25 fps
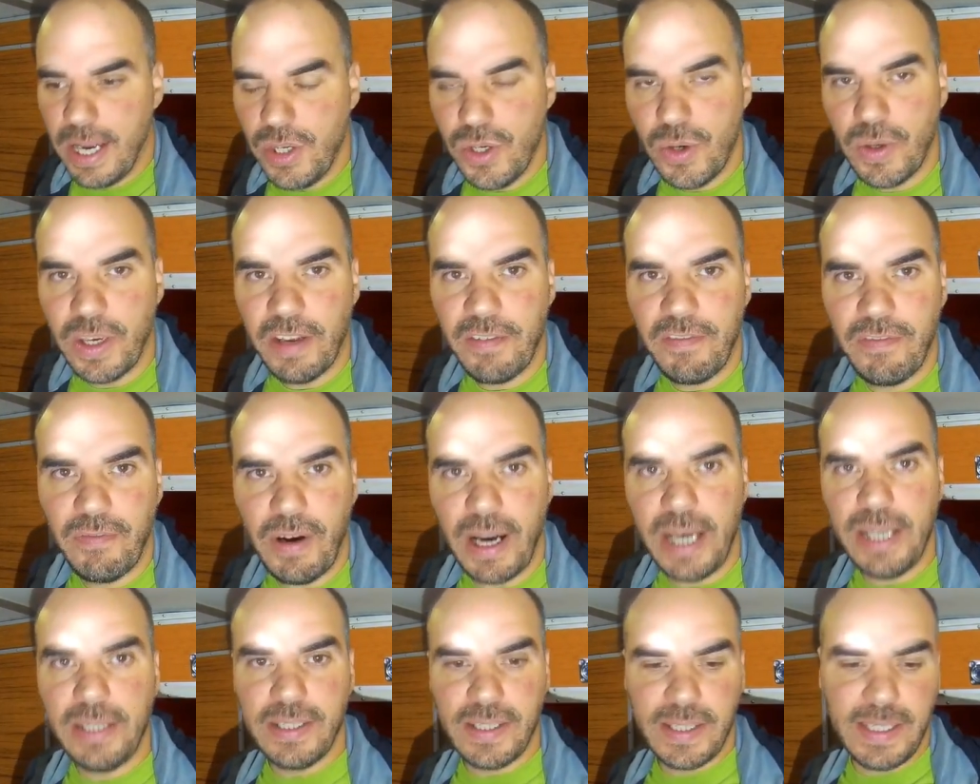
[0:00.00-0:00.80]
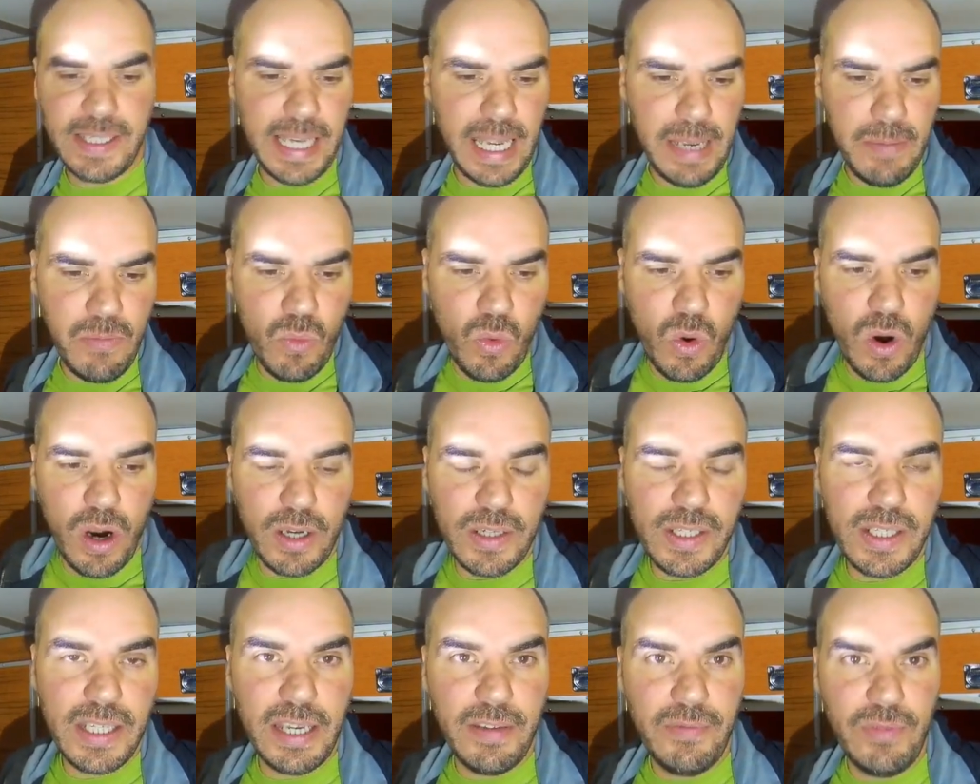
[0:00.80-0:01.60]
You can find the same
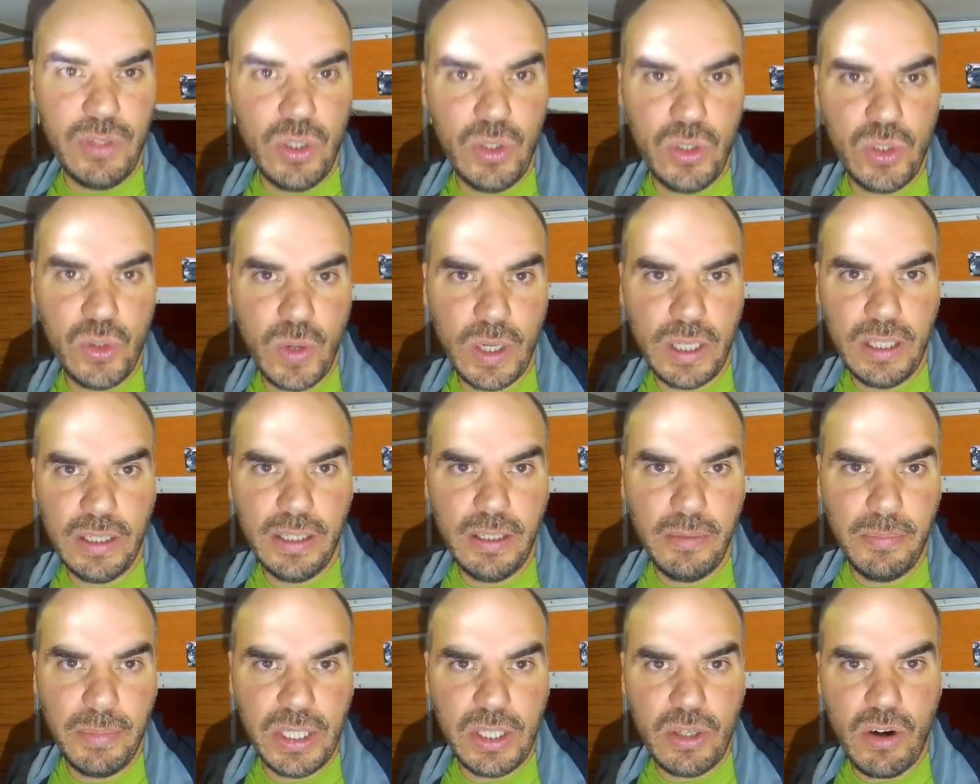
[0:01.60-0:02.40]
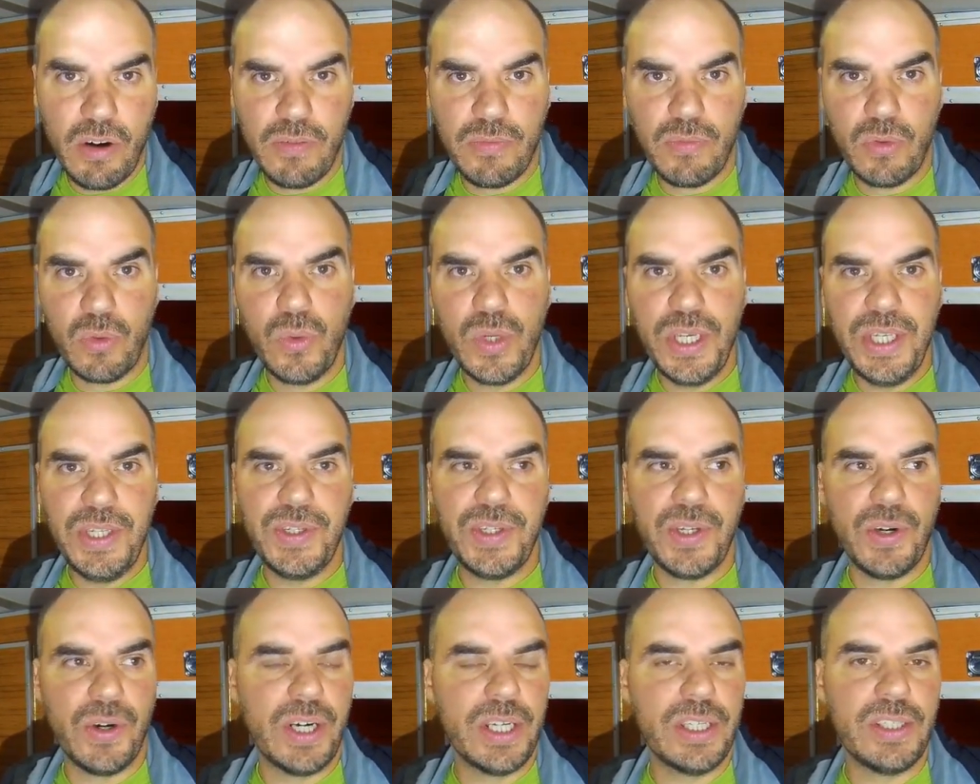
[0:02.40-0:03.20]
ones if you do a little bit of
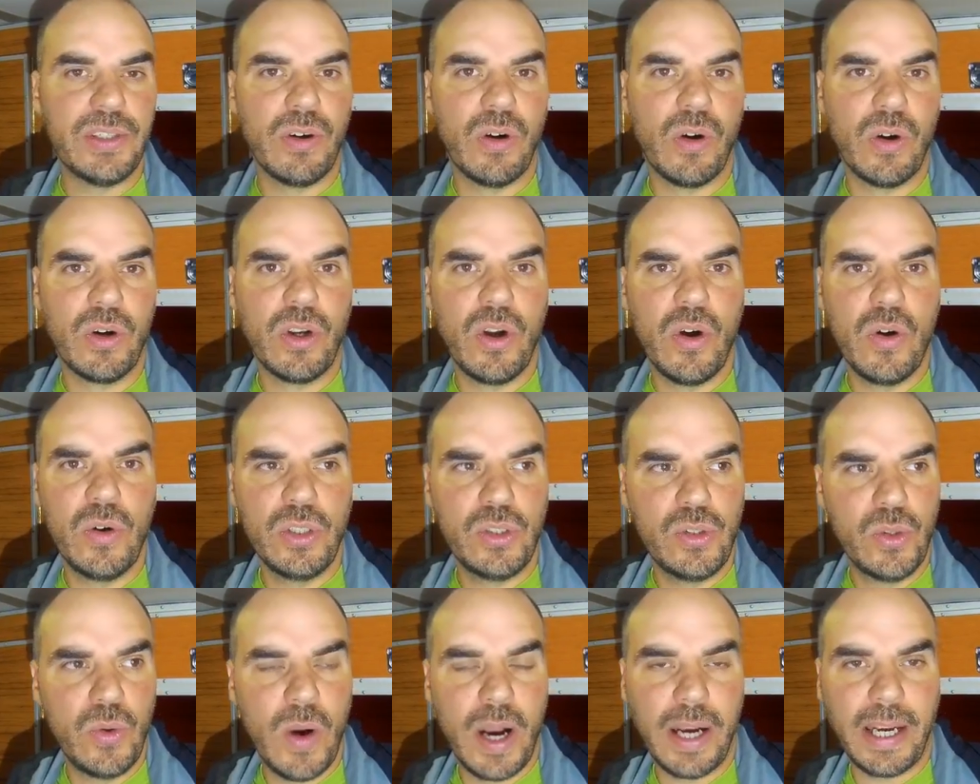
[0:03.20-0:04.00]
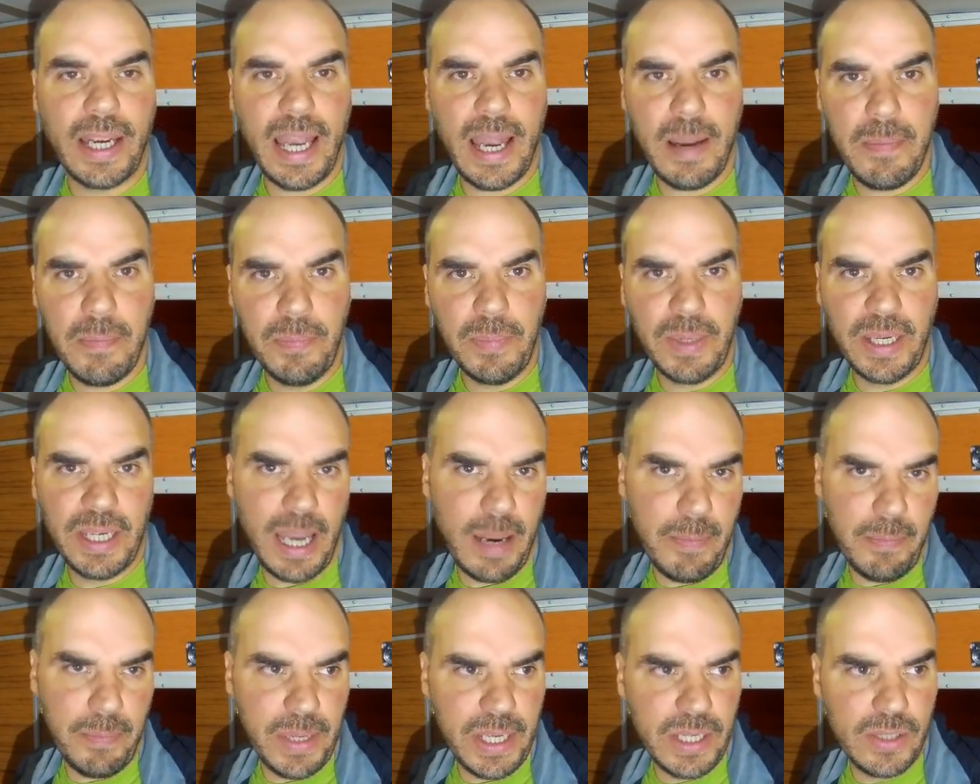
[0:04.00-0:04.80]
research or go to a
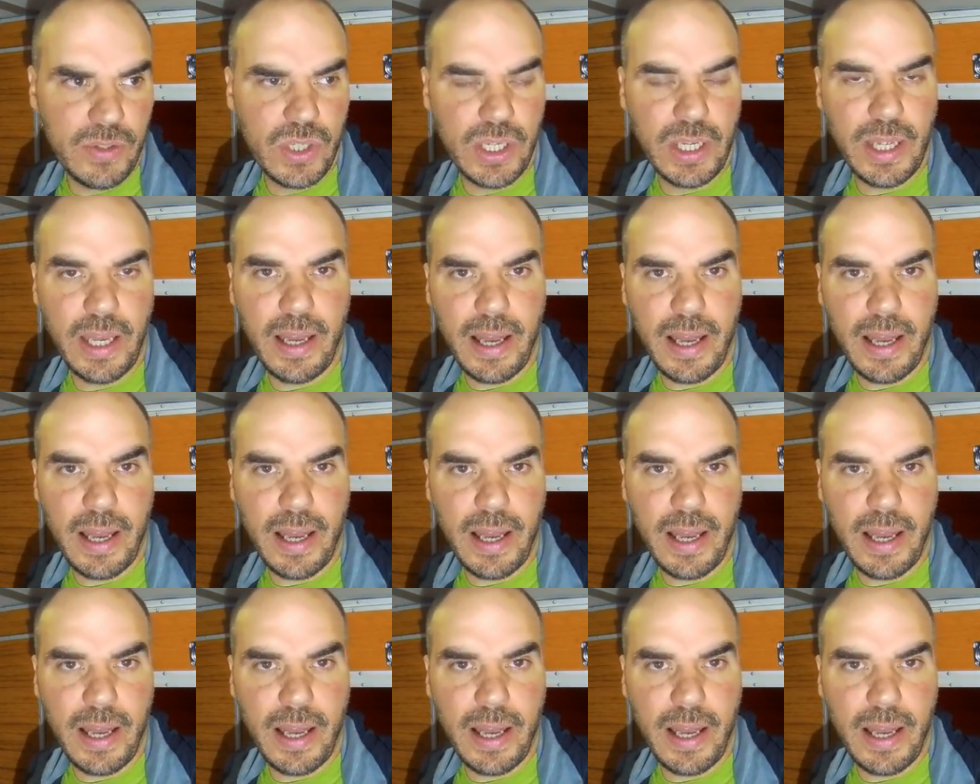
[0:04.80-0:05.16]
camping